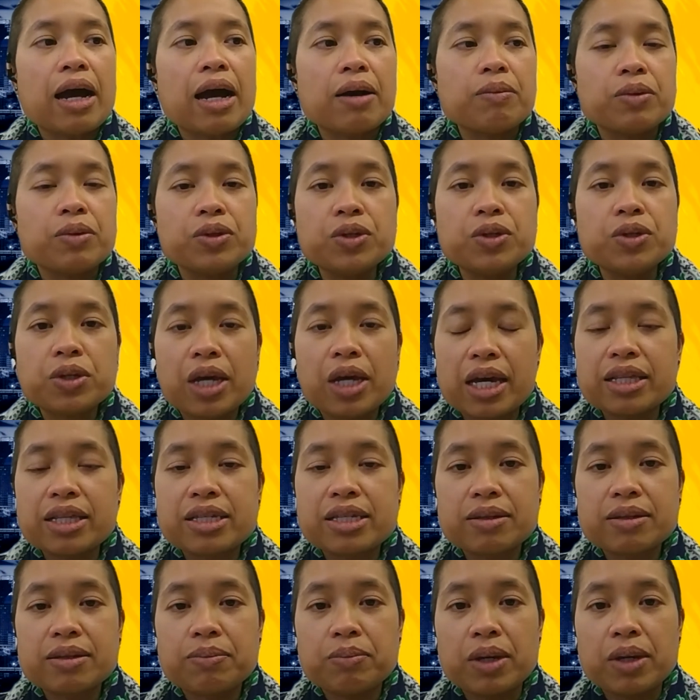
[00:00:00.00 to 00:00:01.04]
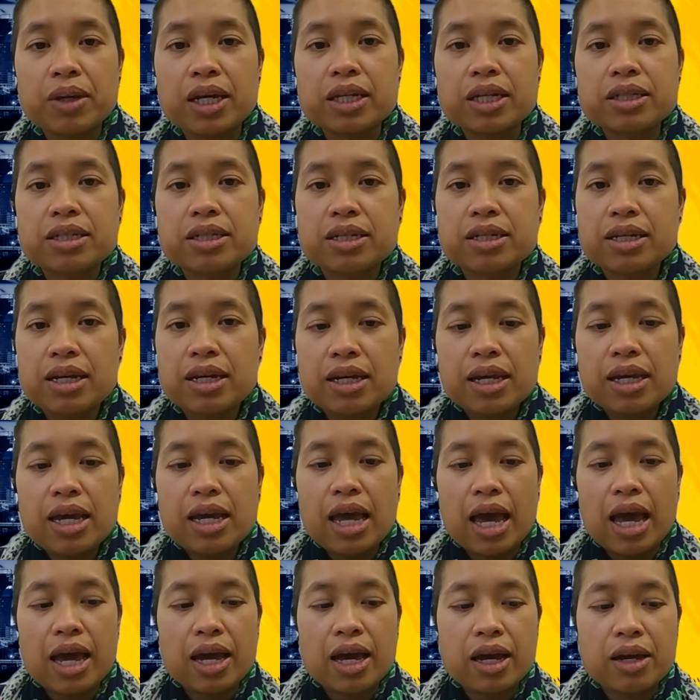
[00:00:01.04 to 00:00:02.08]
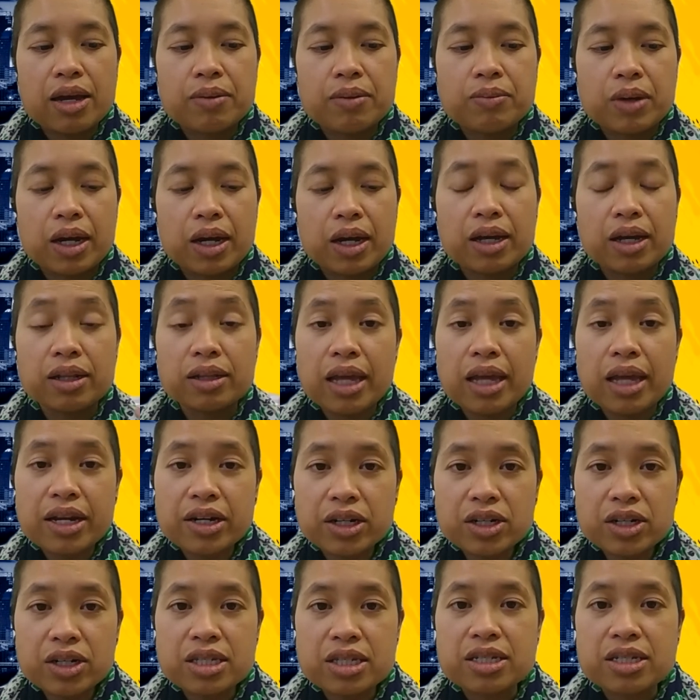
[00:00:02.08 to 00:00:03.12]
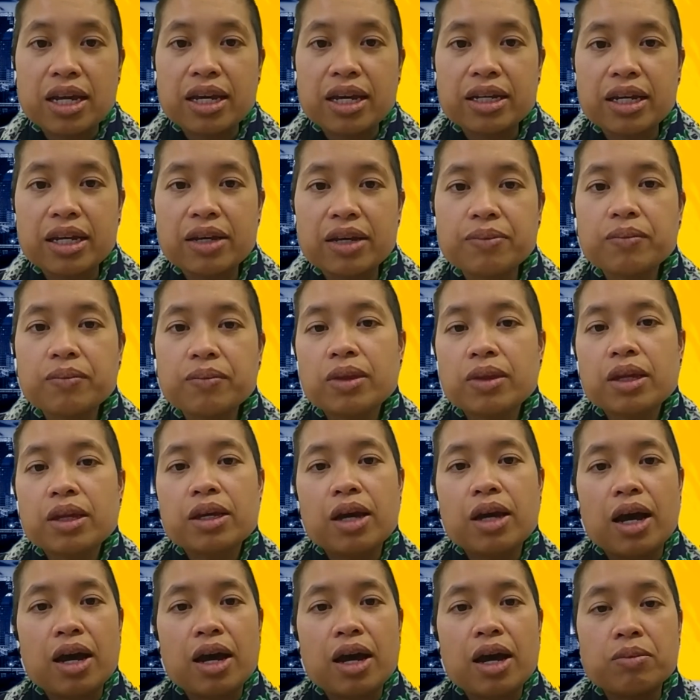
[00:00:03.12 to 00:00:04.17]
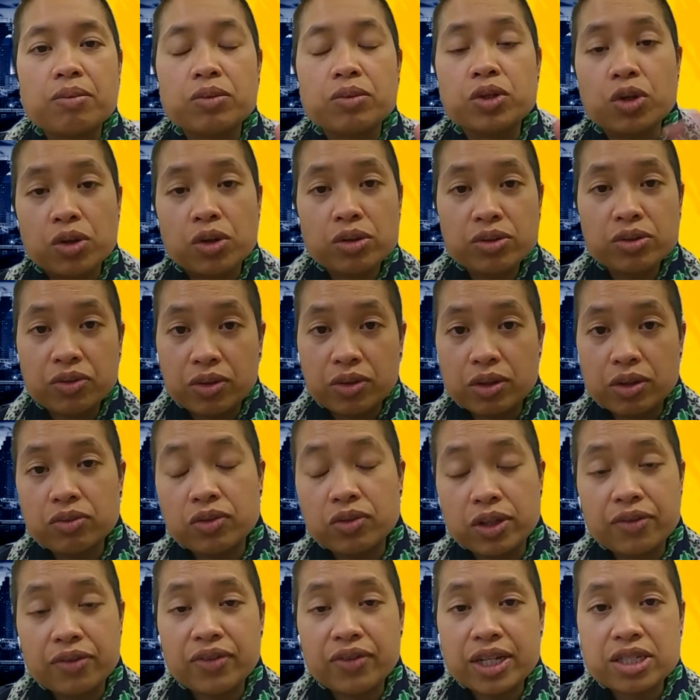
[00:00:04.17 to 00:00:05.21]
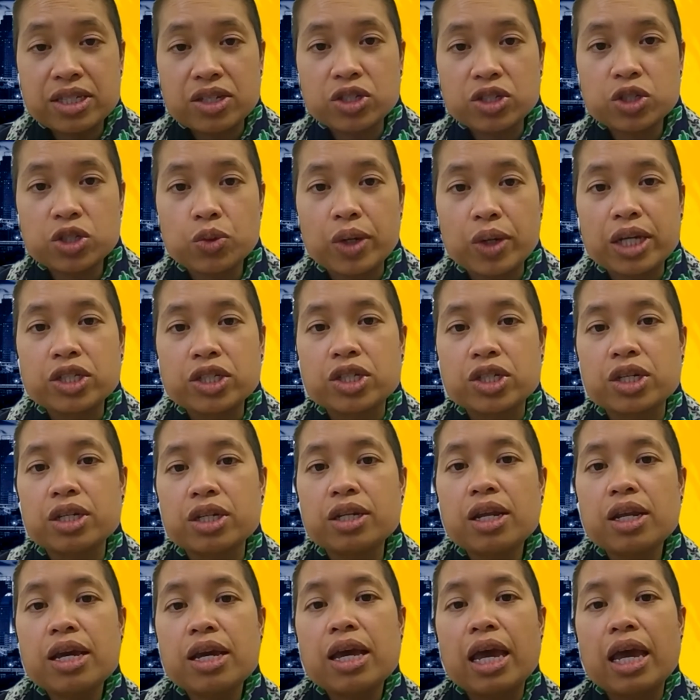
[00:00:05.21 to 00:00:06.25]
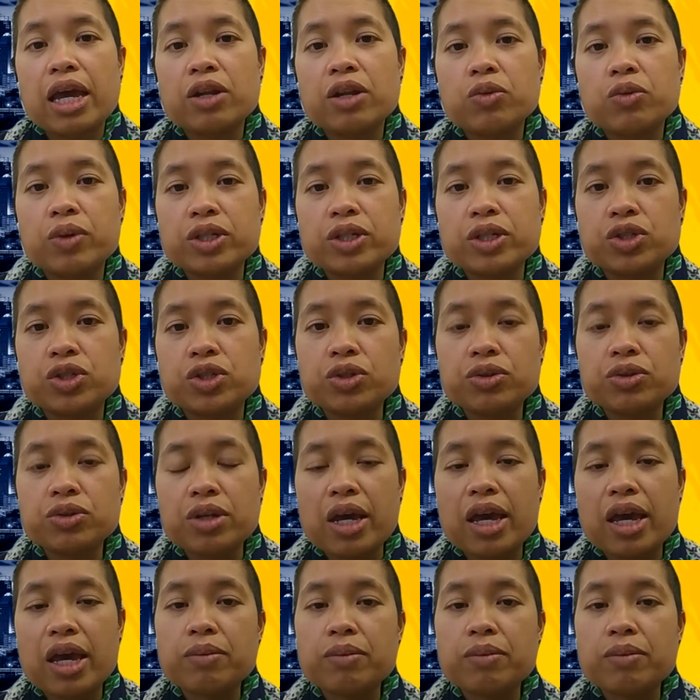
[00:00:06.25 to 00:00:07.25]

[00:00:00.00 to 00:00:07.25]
you can submit a letter stating your living situation in which you name